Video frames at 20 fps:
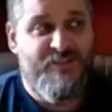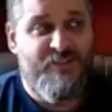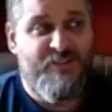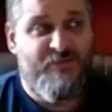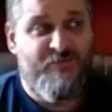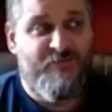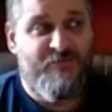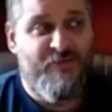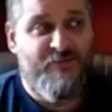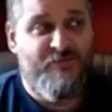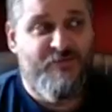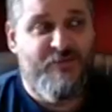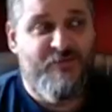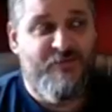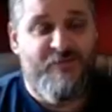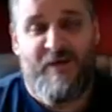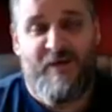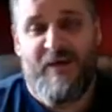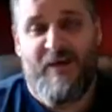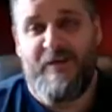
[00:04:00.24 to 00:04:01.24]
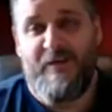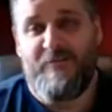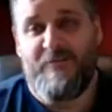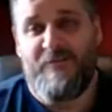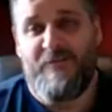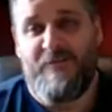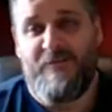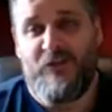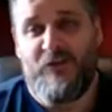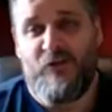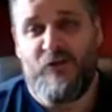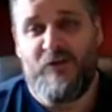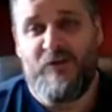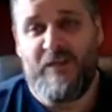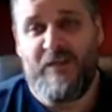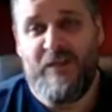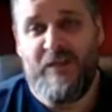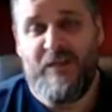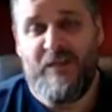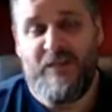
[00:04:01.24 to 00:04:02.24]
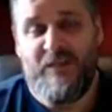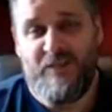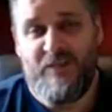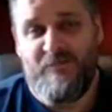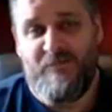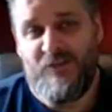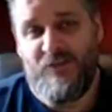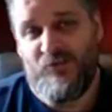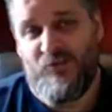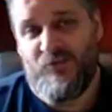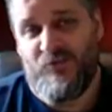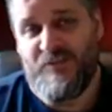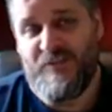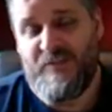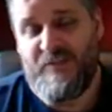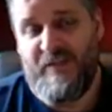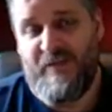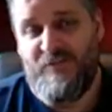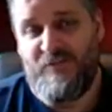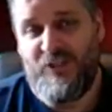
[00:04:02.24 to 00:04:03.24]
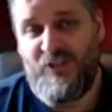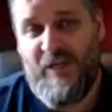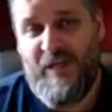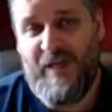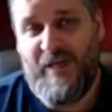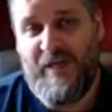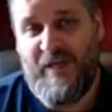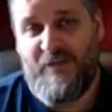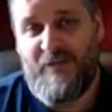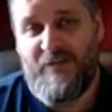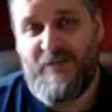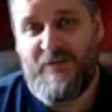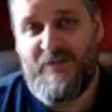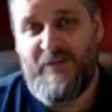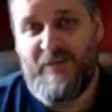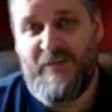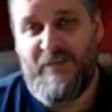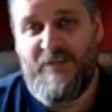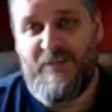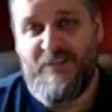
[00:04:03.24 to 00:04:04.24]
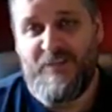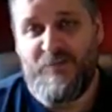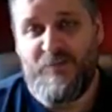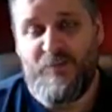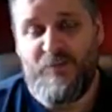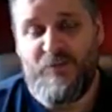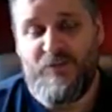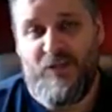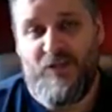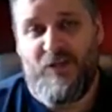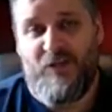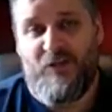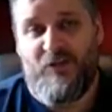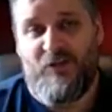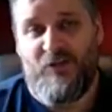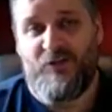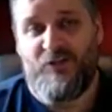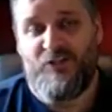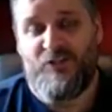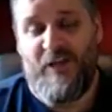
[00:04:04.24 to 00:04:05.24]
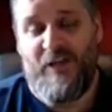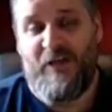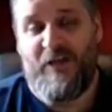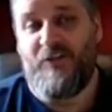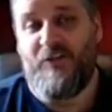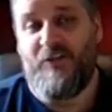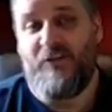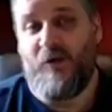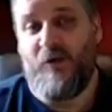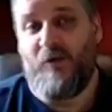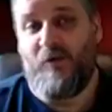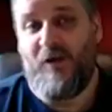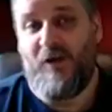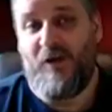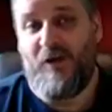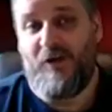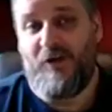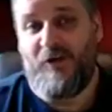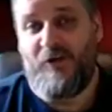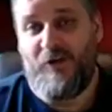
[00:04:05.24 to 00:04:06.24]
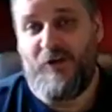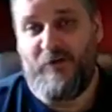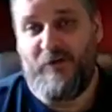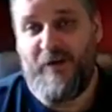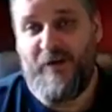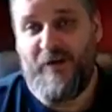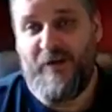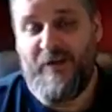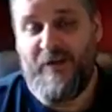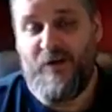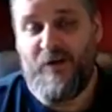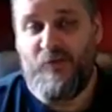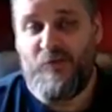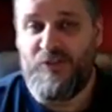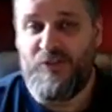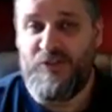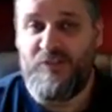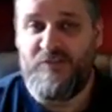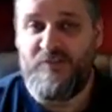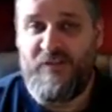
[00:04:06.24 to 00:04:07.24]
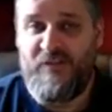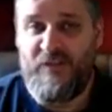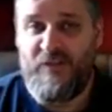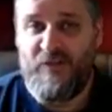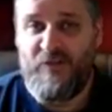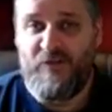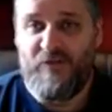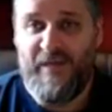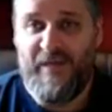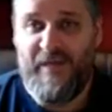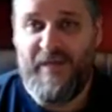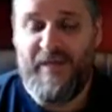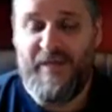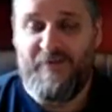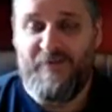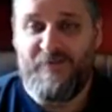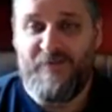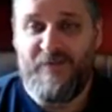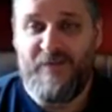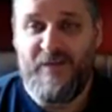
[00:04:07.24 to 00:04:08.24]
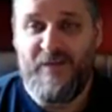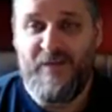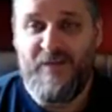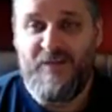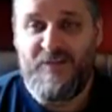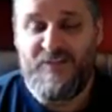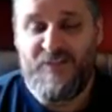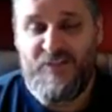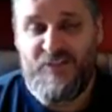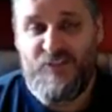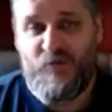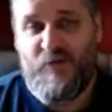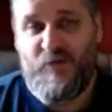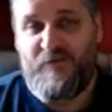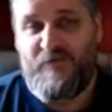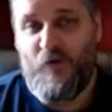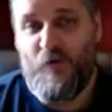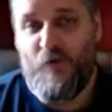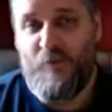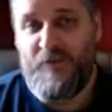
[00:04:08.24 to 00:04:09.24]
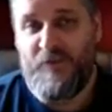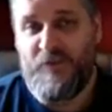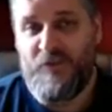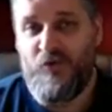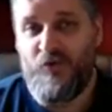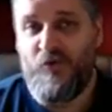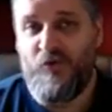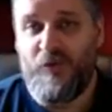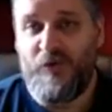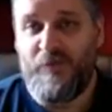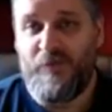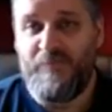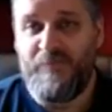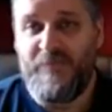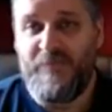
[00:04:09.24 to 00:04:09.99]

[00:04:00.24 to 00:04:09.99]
that 55 unique individuals have chatted in this particular channel that we're monitoring right now, which is VU Live, since we've opened the tool.